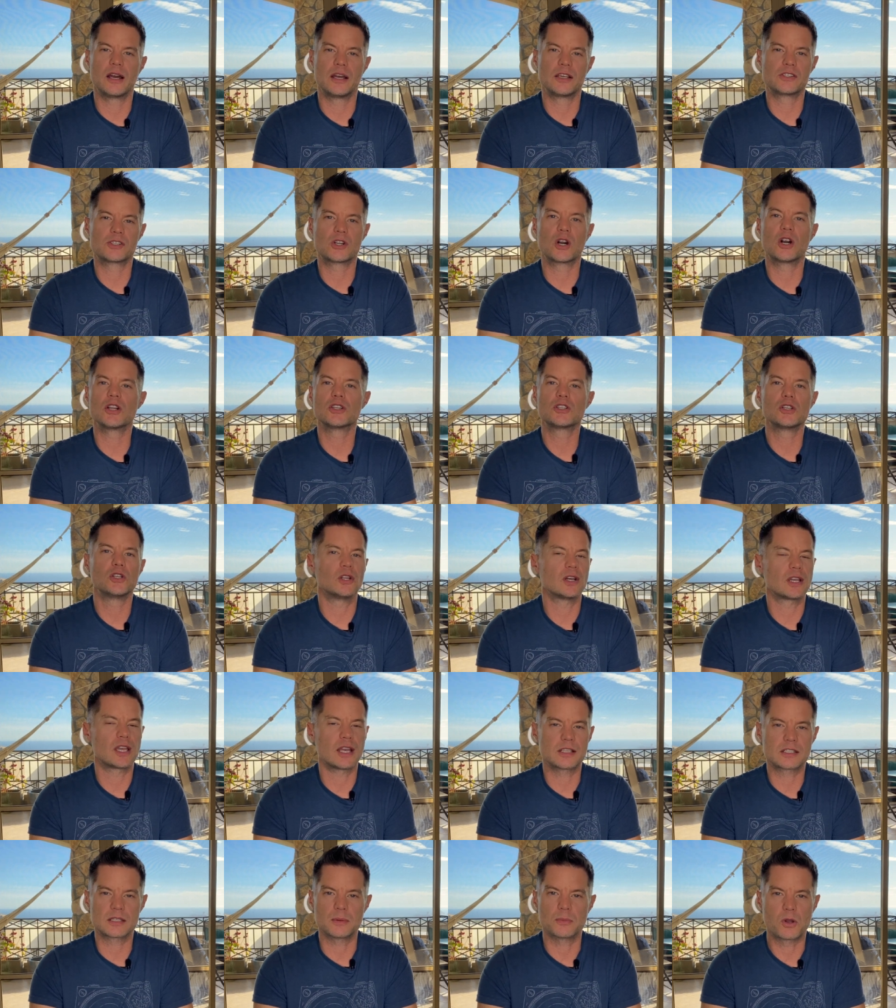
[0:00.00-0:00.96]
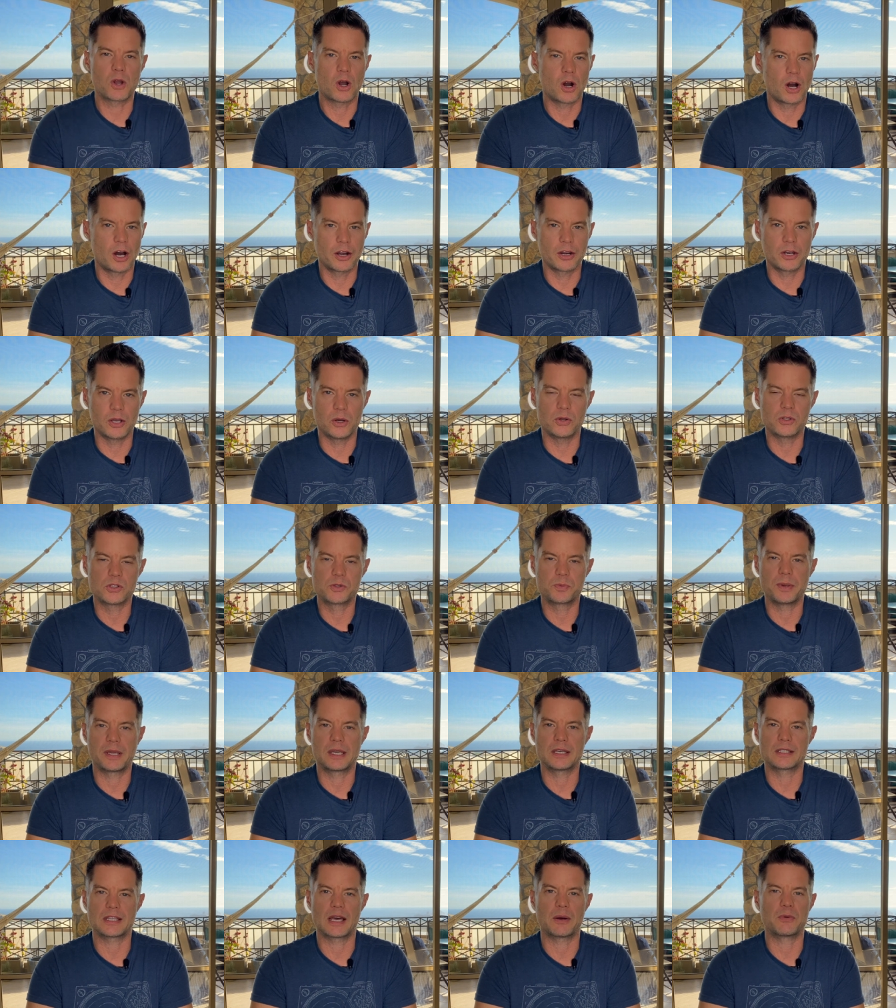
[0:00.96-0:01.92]
I started to look at some condos
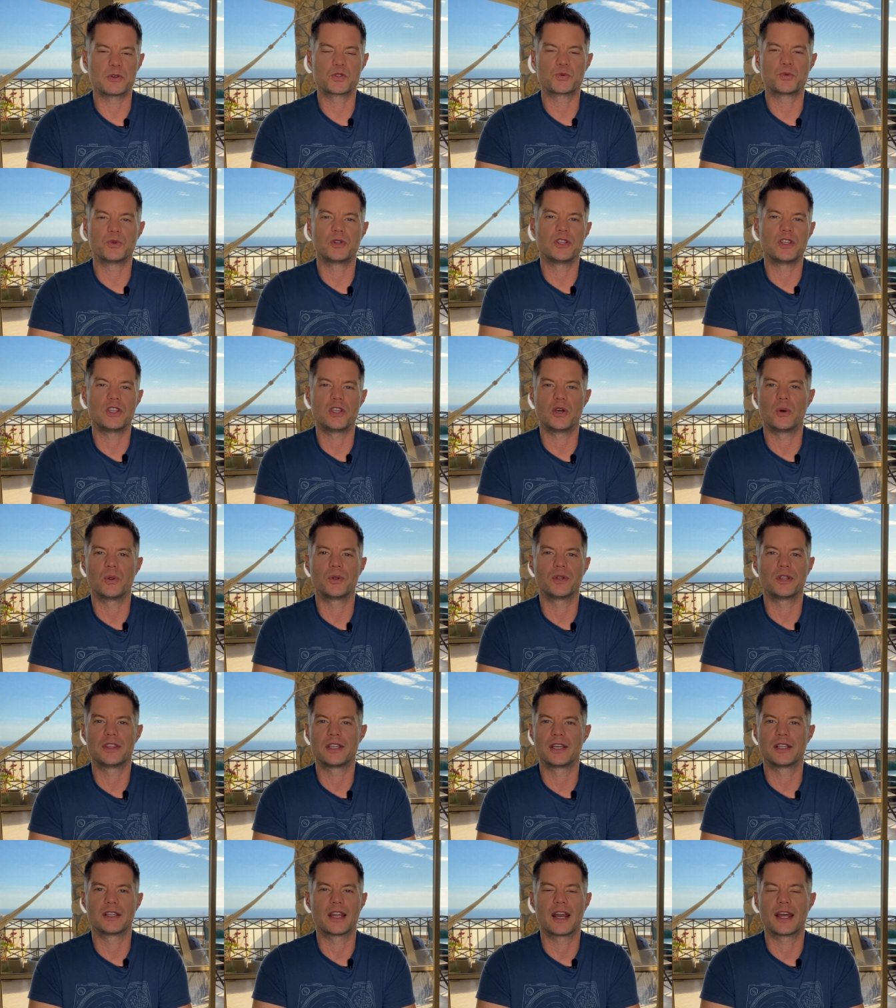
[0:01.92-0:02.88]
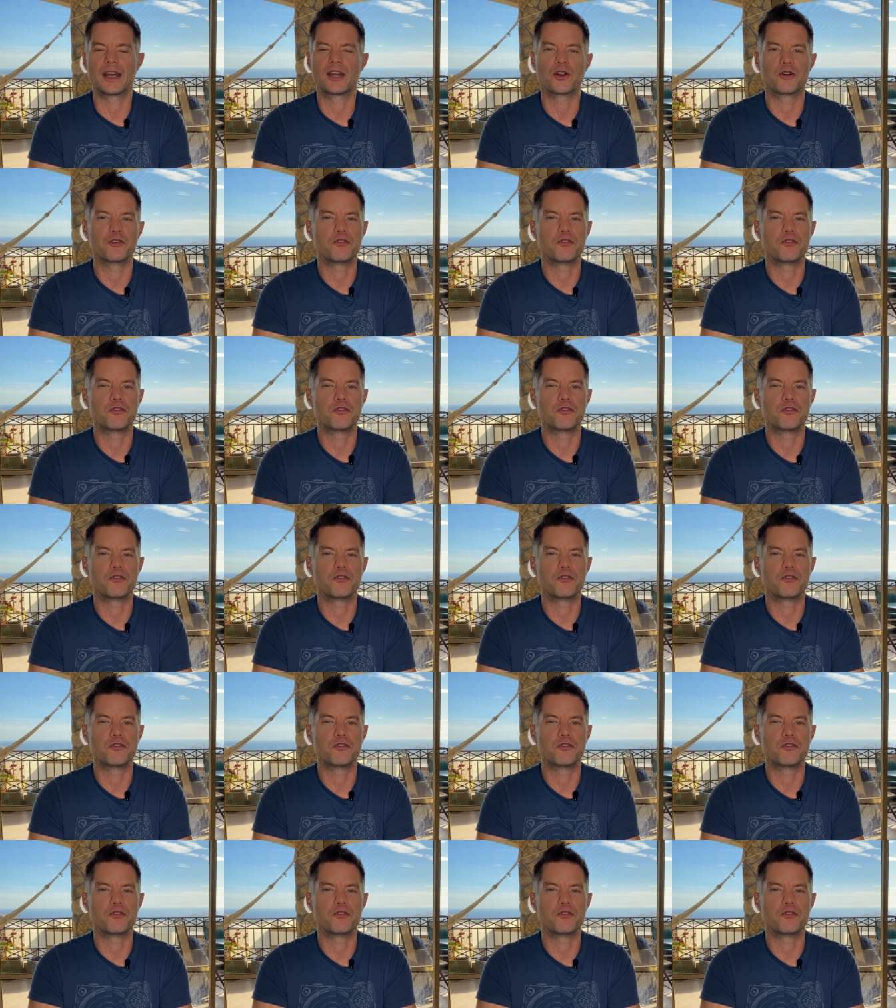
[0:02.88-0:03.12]
because that was really the only thing that I could